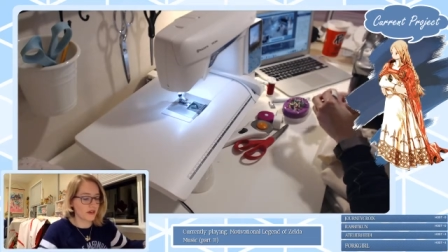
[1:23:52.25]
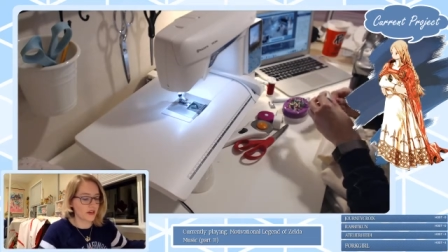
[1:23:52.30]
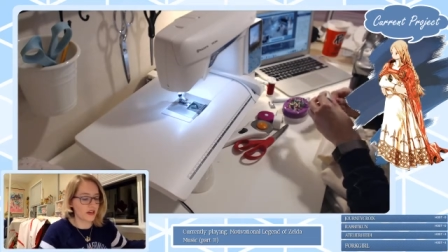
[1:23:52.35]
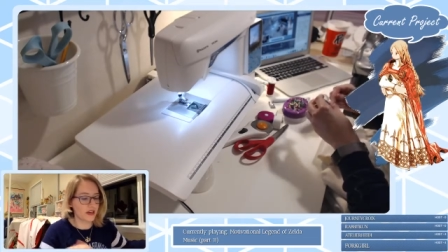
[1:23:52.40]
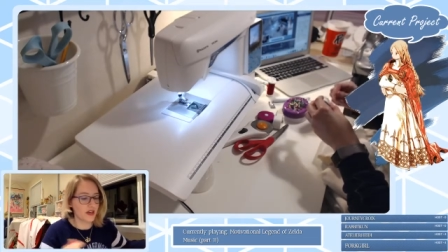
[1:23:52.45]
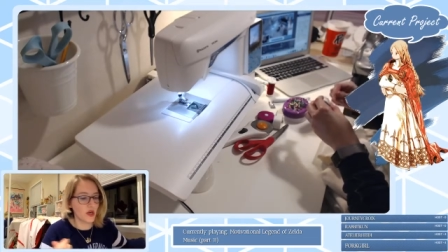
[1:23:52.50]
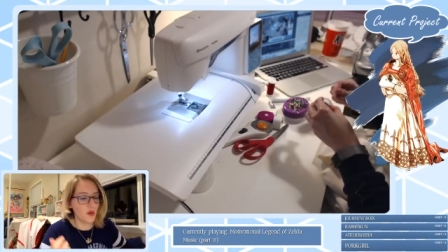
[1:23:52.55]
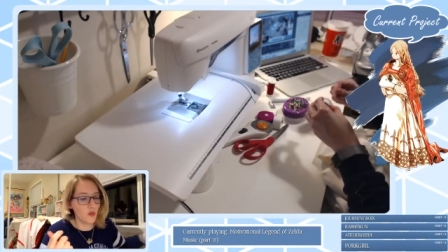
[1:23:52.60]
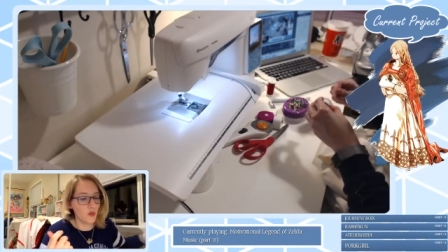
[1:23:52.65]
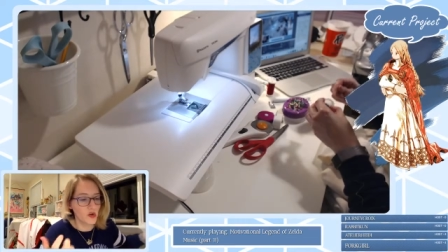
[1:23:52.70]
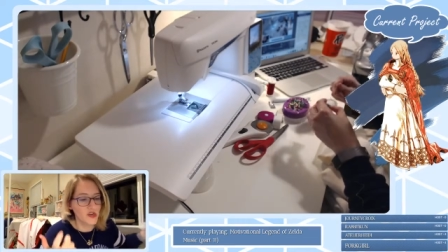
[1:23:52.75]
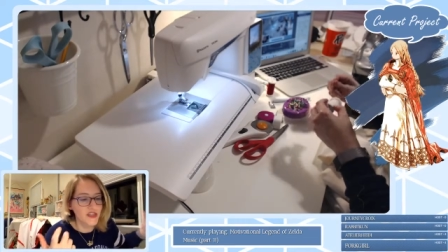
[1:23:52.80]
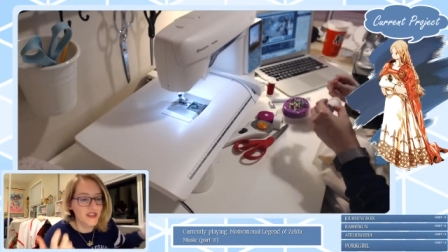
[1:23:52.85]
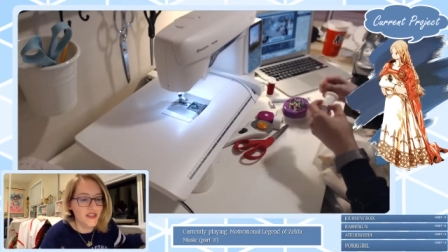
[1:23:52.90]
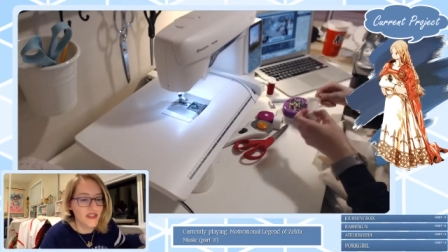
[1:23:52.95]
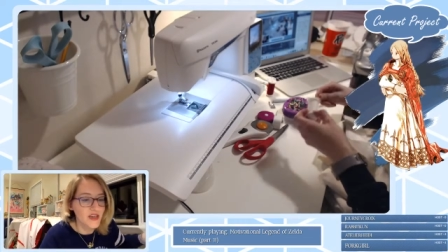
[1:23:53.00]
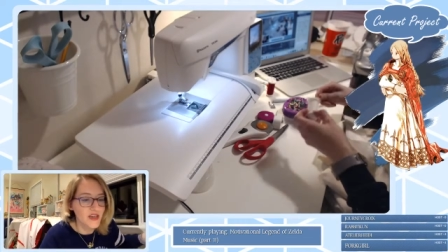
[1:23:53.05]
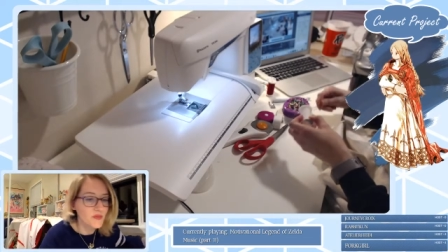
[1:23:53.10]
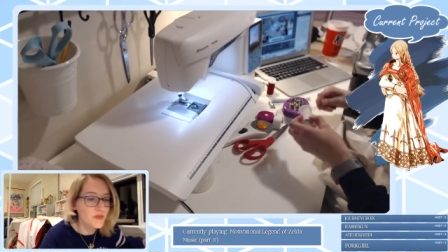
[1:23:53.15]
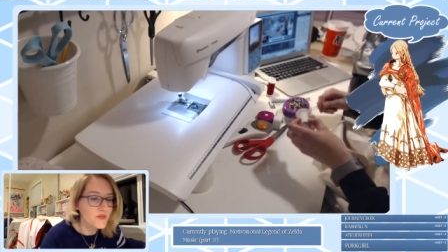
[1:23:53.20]
I need more
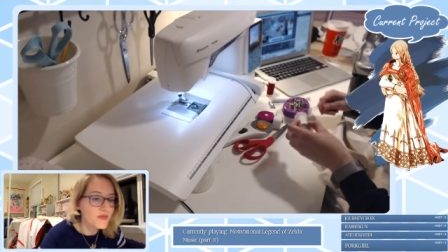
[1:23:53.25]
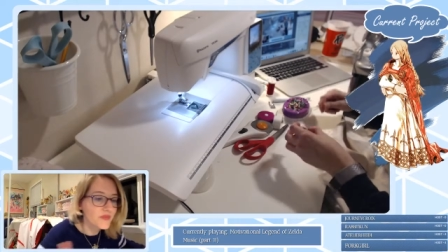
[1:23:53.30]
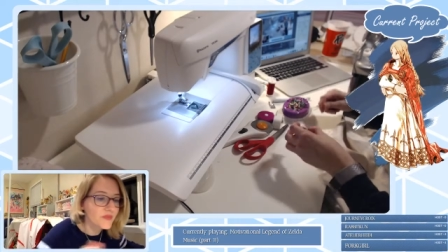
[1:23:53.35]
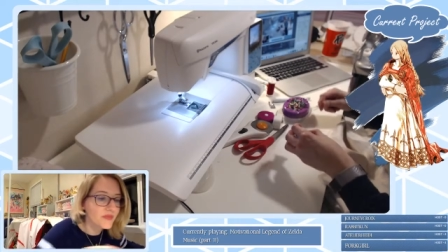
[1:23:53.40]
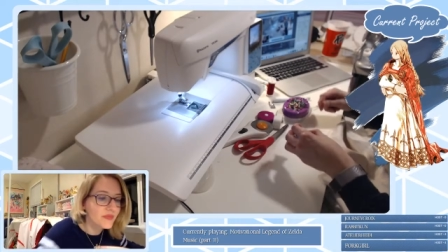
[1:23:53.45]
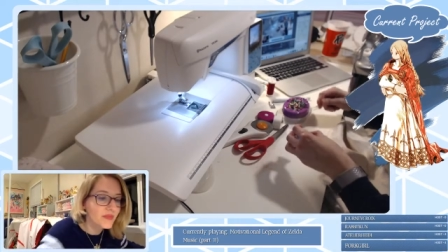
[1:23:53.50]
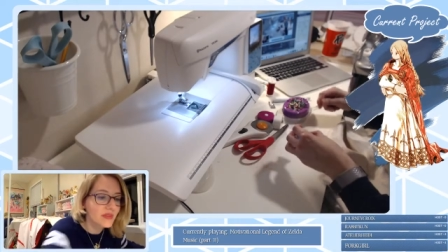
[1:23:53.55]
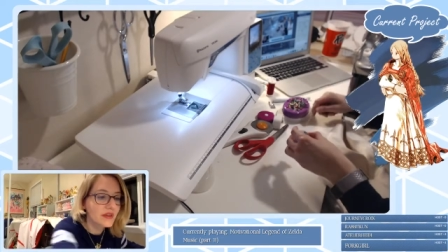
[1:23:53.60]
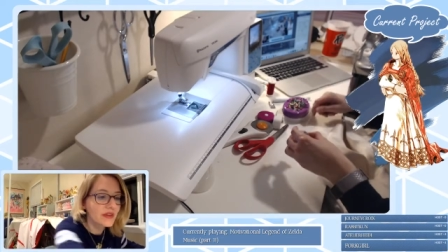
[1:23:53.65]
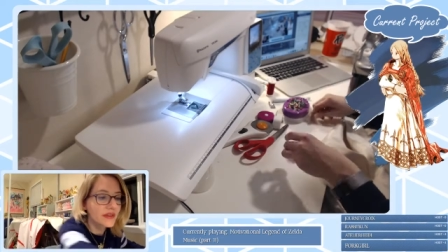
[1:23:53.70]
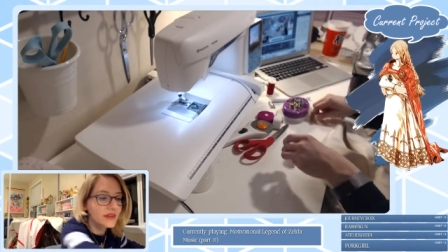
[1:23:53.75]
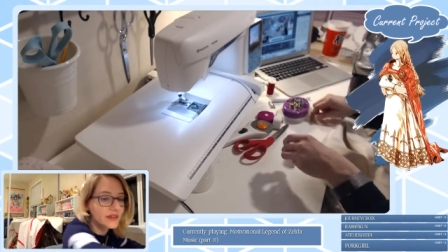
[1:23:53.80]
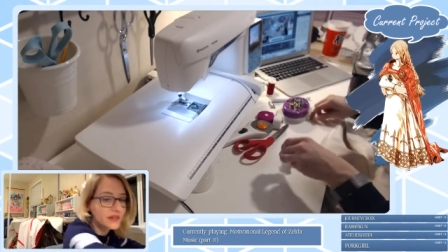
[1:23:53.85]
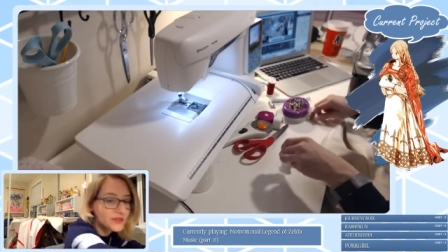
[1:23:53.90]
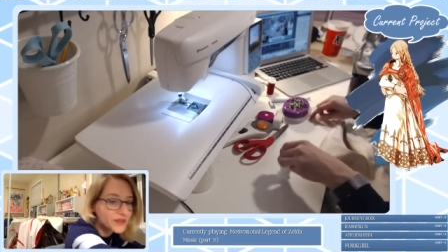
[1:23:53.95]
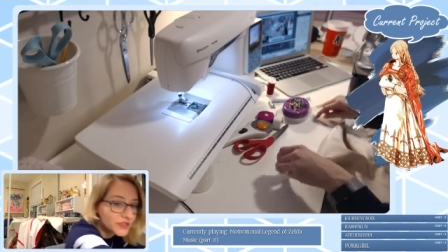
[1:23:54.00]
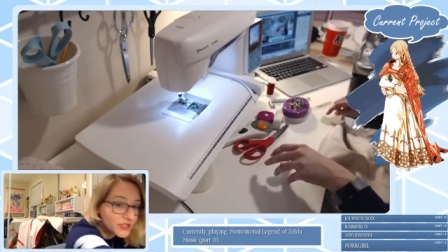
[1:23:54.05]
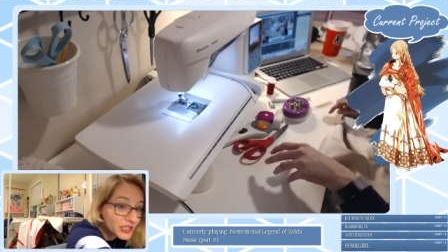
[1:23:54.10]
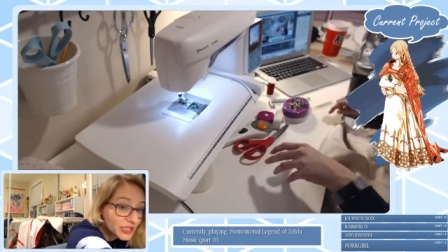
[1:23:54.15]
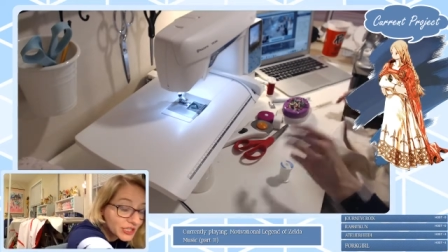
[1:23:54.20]
sleep
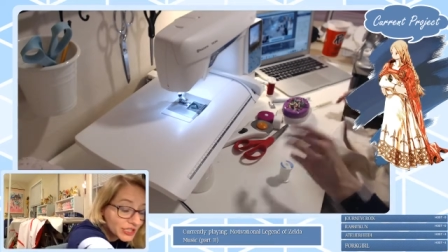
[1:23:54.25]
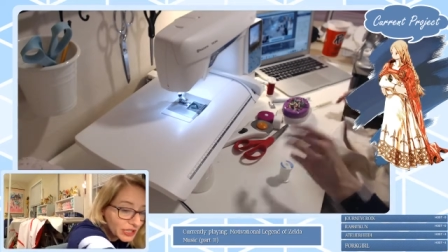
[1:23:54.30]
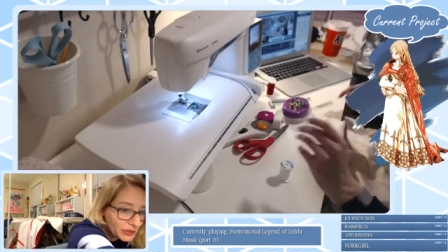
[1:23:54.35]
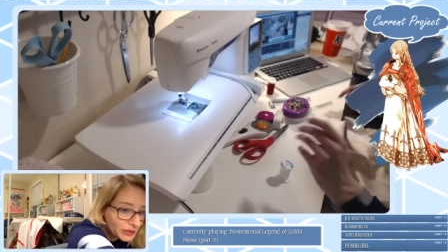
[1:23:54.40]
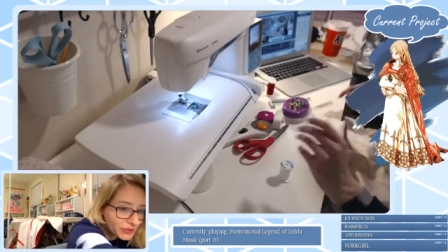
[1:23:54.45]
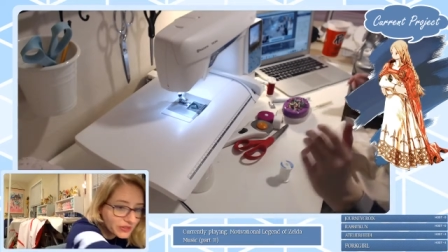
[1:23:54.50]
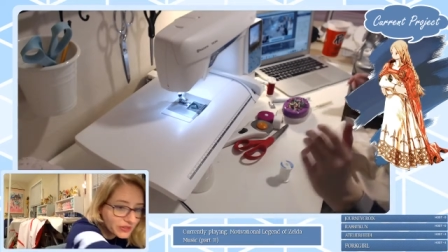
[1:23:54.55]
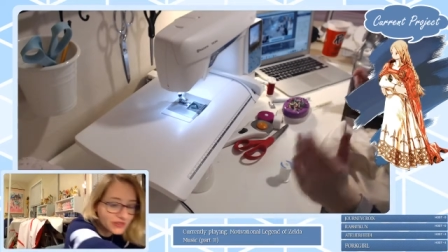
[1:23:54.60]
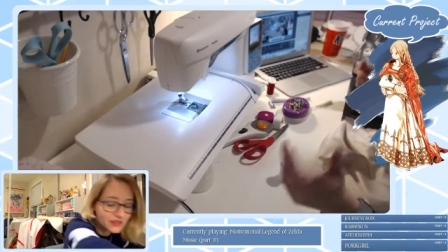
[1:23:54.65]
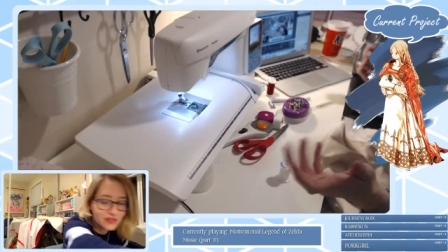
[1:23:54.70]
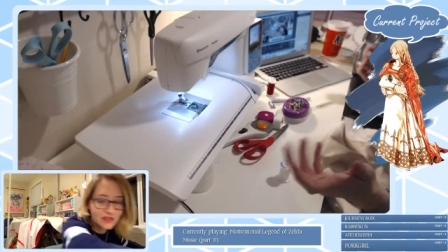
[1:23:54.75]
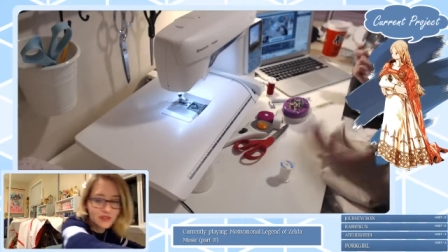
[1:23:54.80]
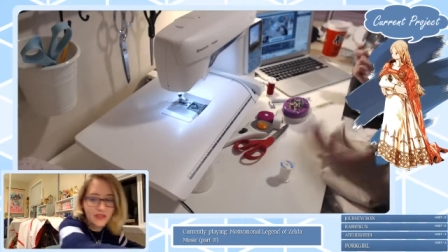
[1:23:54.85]
just in general.